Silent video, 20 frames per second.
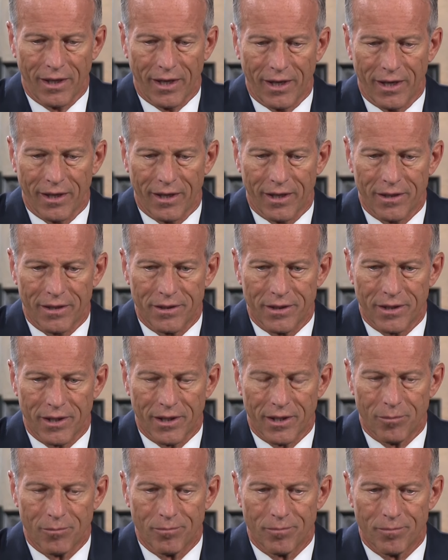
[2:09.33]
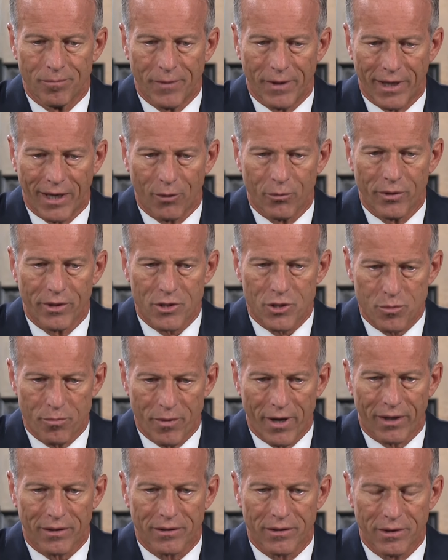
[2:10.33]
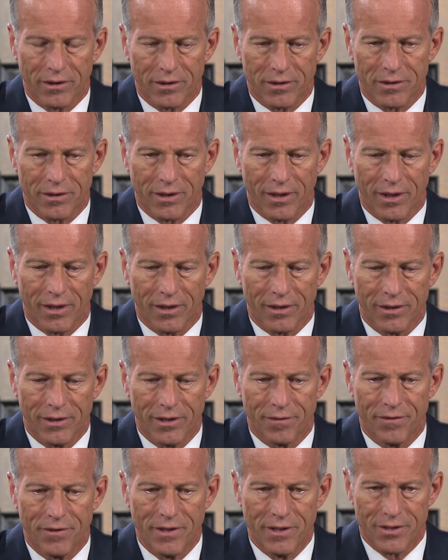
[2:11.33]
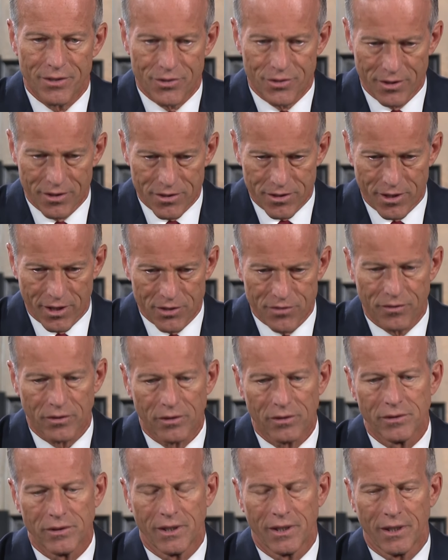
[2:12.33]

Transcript: And, um, and I would expect that uh, if he is successful,